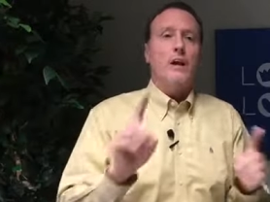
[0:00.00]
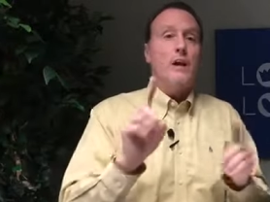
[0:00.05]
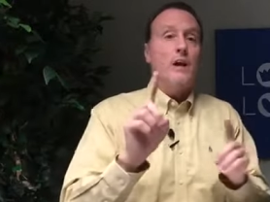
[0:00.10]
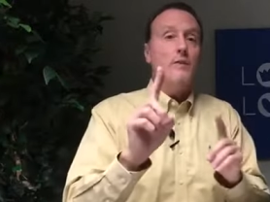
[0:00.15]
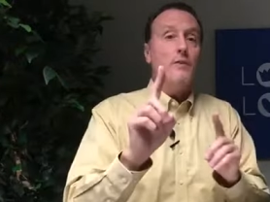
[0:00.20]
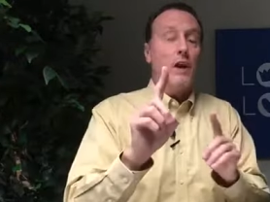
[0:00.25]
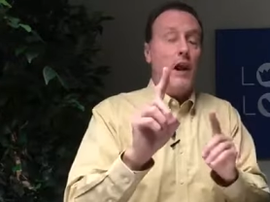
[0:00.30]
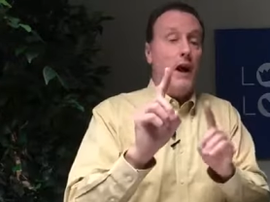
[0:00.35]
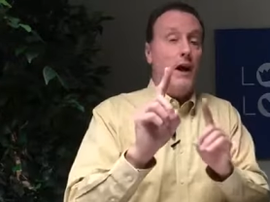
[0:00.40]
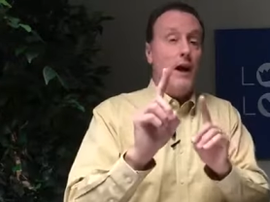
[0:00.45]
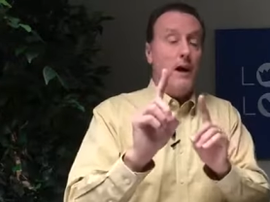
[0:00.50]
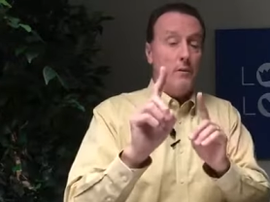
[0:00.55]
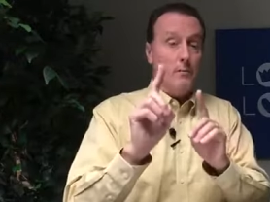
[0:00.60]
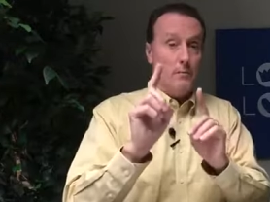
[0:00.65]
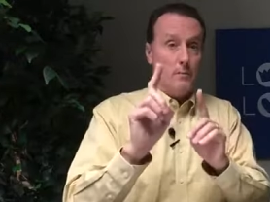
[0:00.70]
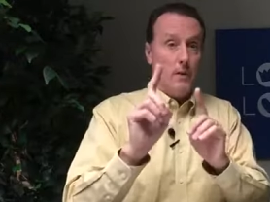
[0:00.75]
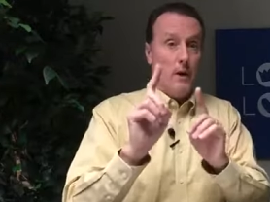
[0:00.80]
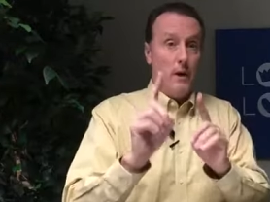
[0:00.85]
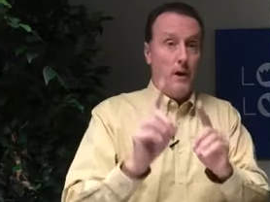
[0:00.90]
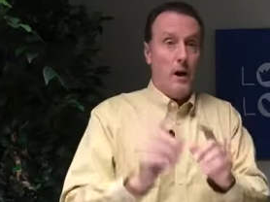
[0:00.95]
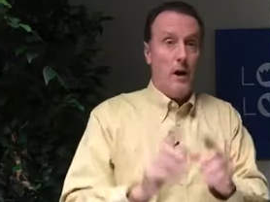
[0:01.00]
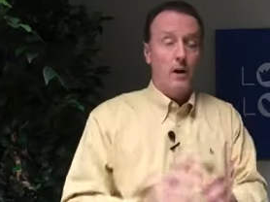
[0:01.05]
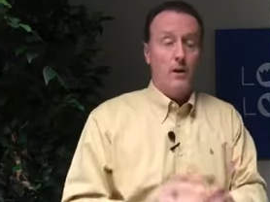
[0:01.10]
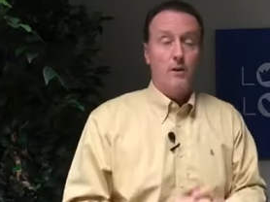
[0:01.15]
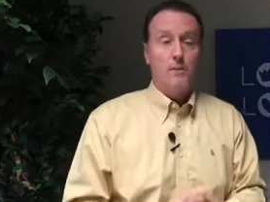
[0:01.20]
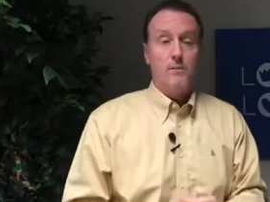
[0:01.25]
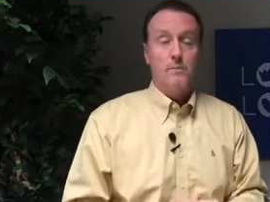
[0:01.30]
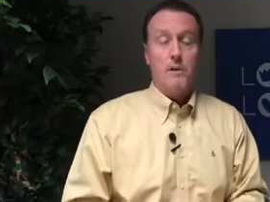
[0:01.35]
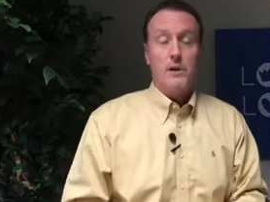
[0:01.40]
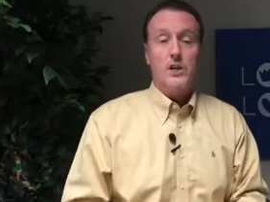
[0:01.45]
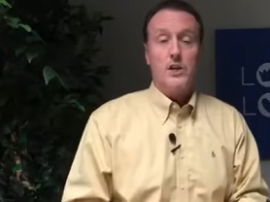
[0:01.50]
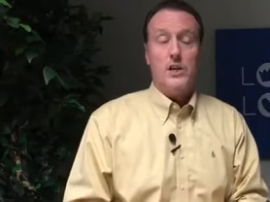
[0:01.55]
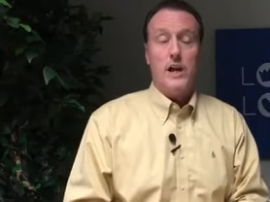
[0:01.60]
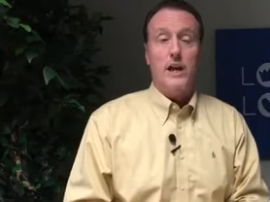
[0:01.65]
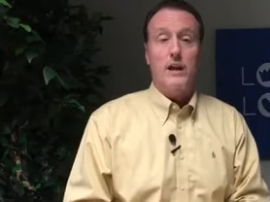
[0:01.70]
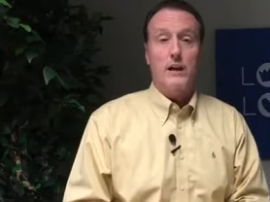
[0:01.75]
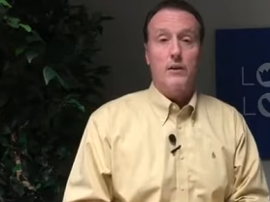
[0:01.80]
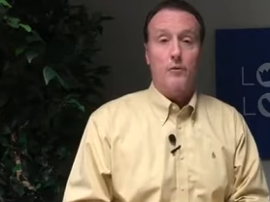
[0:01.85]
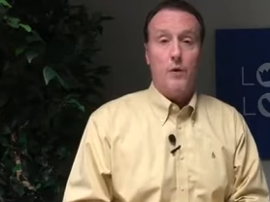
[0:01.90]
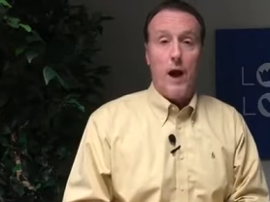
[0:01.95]
Even I had a, a, a
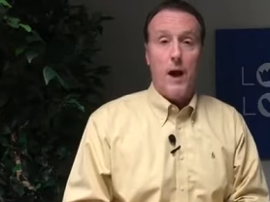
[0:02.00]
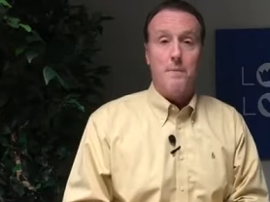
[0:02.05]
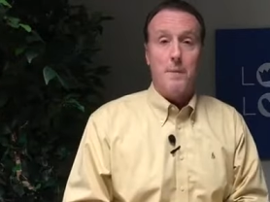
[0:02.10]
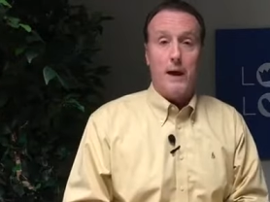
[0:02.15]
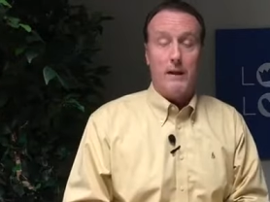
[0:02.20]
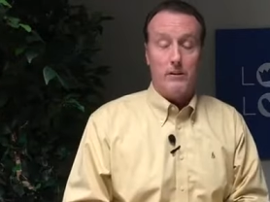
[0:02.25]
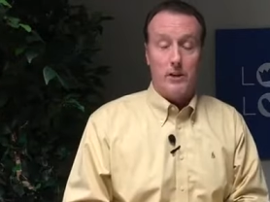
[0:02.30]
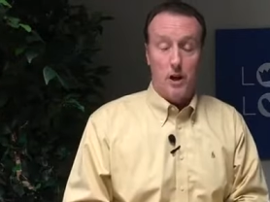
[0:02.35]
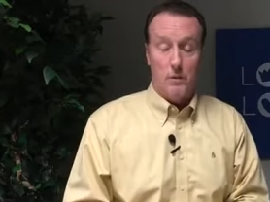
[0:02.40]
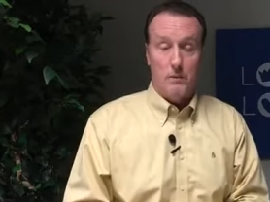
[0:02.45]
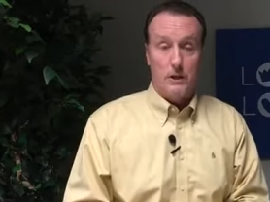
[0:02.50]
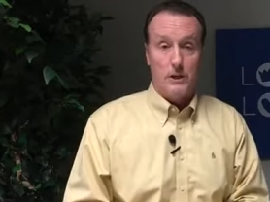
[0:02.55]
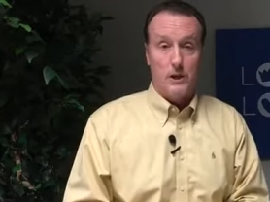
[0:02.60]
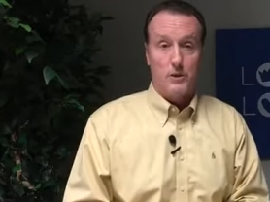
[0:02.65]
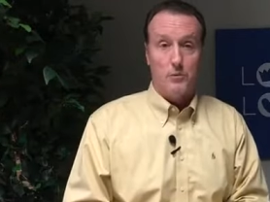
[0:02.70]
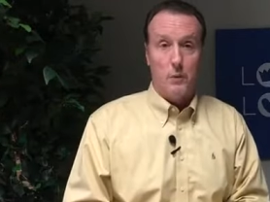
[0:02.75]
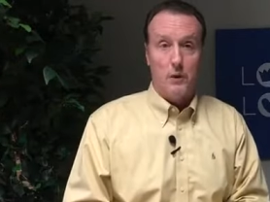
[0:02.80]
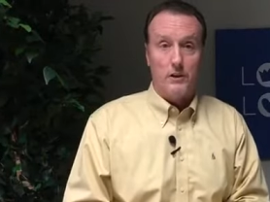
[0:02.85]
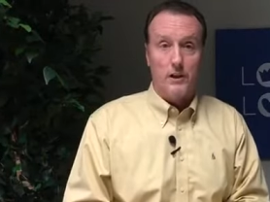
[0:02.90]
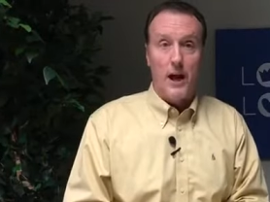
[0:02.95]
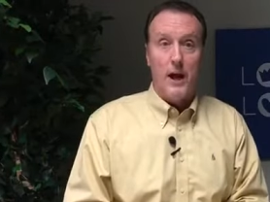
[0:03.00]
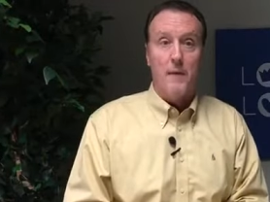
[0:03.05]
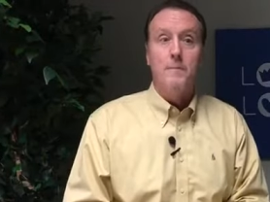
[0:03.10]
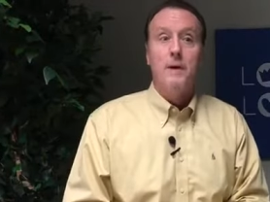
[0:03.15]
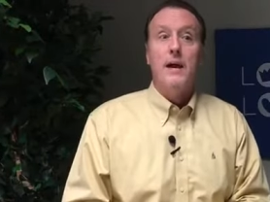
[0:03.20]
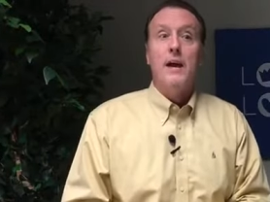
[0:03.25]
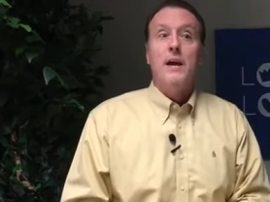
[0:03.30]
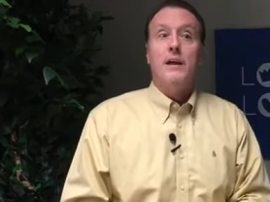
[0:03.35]
Messianic rabbi tell me this one time,